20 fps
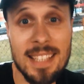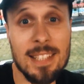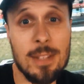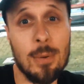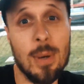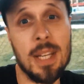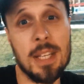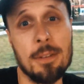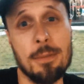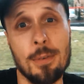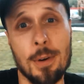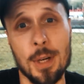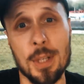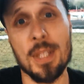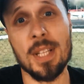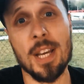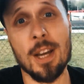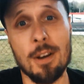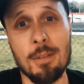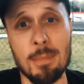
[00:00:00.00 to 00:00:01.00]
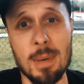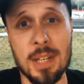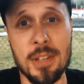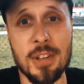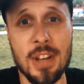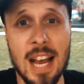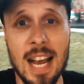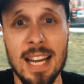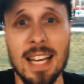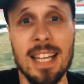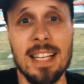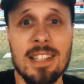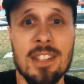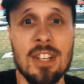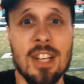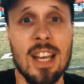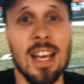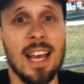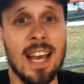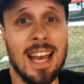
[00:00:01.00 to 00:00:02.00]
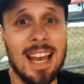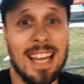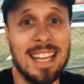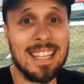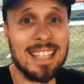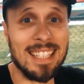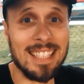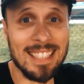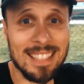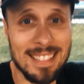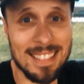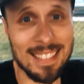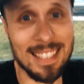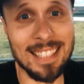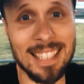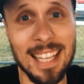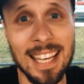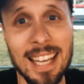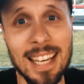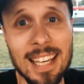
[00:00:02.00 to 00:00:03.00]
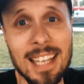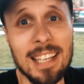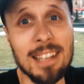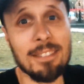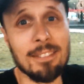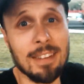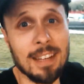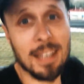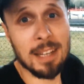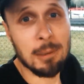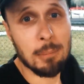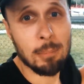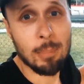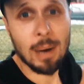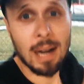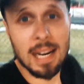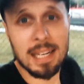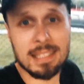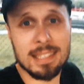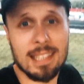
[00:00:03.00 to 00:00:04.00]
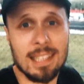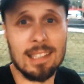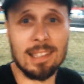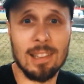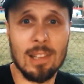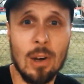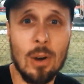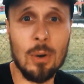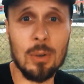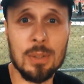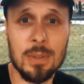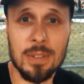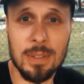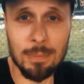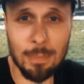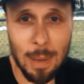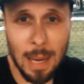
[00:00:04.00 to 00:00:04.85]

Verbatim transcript: 21st day of my challenge and it's a day when the parks are closed,